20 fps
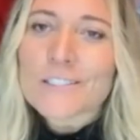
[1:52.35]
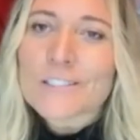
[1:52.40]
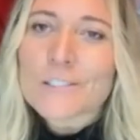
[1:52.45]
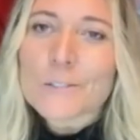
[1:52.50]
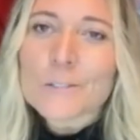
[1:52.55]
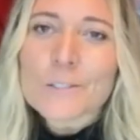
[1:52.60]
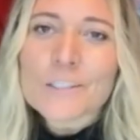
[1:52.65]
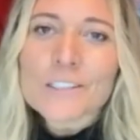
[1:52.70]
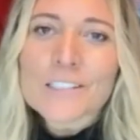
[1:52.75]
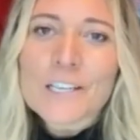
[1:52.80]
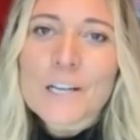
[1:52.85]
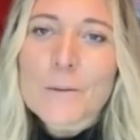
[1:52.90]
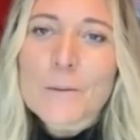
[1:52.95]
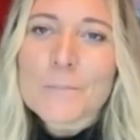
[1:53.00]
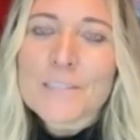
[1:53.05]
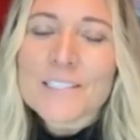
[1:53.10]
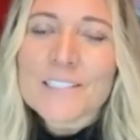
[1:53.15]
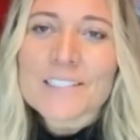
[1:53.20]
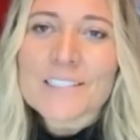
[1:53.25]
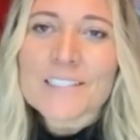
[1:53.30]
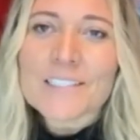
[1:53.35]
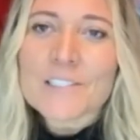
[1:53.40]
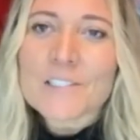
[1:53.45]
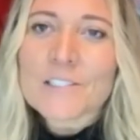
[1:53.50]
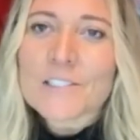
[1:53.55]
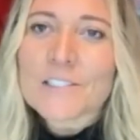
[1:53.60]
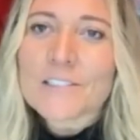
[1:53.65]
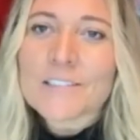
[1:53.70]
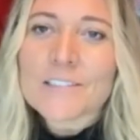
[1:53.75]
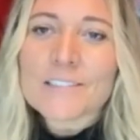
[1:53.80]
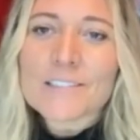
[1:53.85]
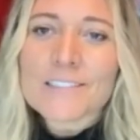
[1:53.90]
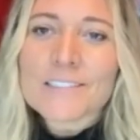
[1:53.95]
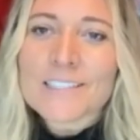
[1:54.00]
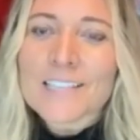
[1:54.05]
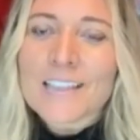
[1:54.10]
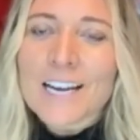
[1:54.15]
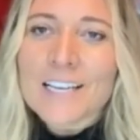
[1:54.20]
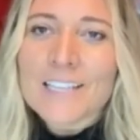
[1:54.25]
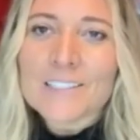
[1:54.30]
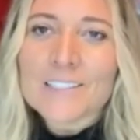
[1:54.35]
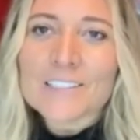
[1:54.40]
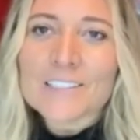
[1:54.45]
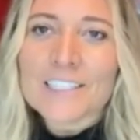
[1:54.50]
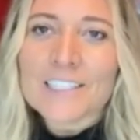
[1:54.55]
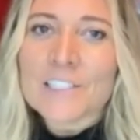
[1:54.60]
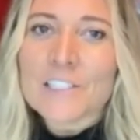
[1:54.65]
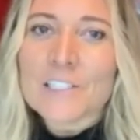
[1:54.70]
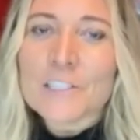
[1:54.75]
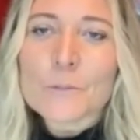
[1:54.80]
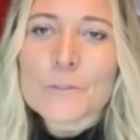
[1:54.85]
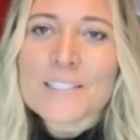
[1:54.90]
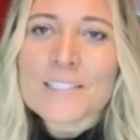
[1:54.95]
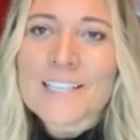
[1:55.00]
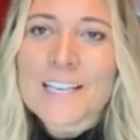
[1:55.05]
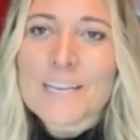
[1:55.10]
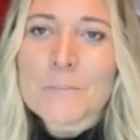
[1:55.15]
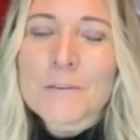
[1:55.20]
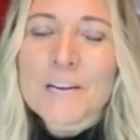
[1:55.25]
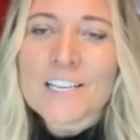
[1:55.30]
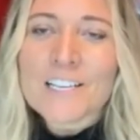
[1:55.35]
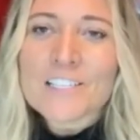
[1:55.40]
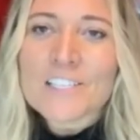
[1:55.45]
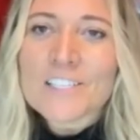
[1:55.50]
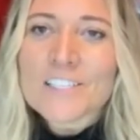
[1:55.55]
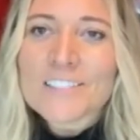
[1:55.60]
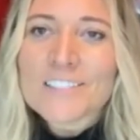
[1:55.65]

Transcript: totally all business dialed in? You don't say much.